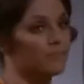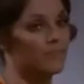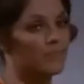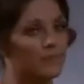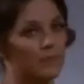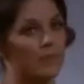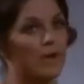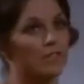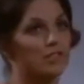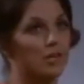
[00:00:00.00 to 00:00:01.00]
Goodbye,
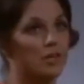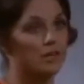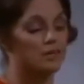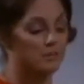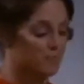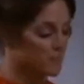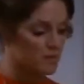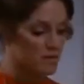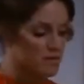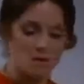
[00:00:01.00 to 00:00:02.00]
Chuck.
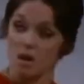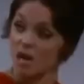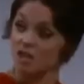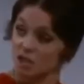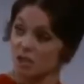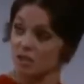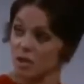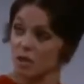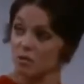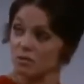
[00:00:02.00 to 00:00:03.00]
I should have
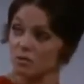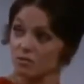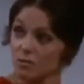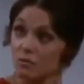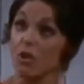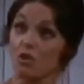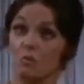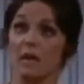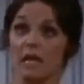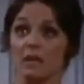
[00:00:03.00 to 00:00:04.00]
known. Rhoda
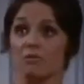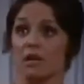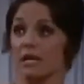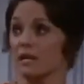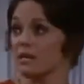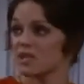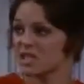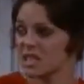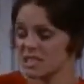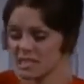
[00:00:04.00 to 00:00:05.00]
Pellegrini. Just
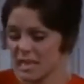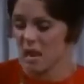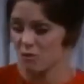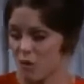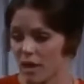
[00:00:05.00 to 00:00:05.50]
doesn't sound right.